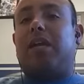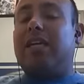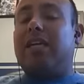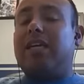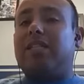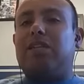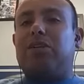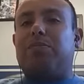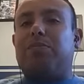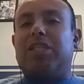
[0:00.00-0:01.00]
days. They didn't
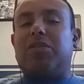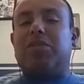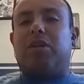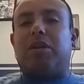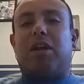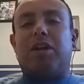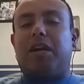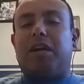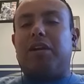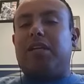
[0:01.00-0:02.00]
do much in the Ron
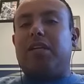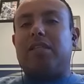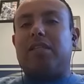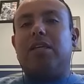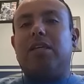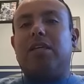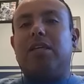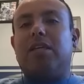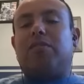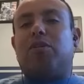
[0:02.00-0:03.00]
Gardenhire days.
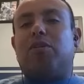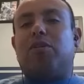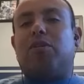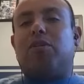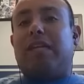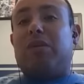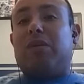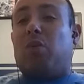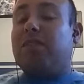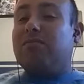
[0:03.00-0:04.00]
So you have to go back to
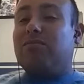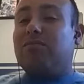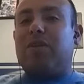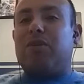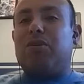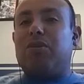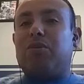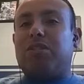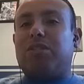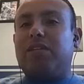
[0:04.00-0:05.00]
91, the last time they were
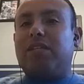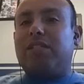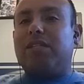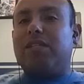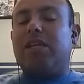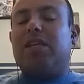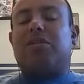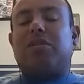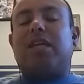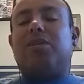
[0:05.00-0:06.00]
in the World Series.
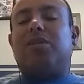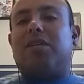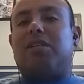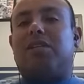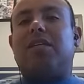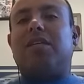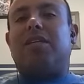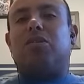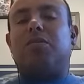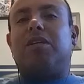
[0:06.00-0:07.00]
So yeah, it's really good to
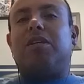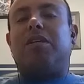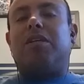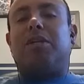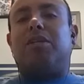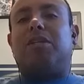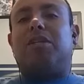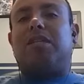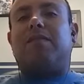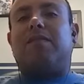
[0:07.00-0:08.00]
see, and ultimately it'll be
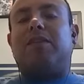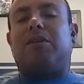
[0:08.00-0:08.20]
good to see if